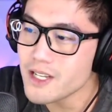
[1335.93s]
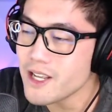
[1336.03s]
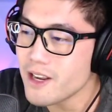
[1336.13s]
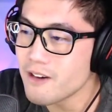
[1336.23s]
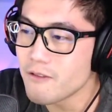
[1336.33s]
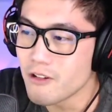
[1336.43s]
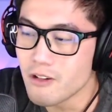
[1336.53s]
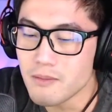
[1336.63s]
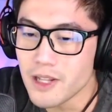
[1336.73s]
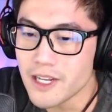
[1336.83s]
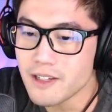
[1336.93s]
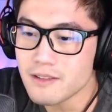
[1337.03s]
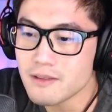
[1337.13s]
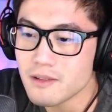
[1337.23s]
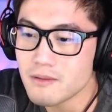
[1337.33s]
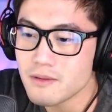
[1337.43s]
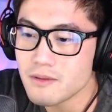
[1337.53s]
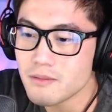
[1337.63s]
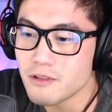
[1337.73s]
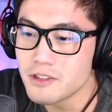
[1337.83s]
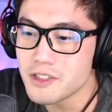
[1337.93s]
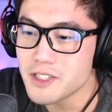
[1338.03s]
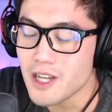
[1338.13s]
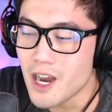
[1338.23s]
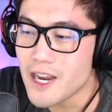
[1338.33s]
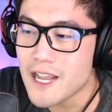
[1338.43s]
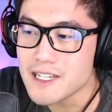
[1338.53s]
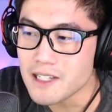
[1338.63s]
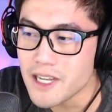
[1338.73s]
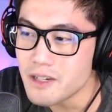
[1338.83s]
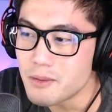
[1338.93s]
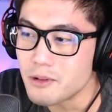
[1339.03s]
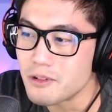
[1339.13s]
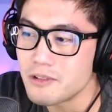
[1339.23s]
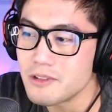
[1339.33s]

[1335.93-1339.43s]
care for them like Boruto's not as likable.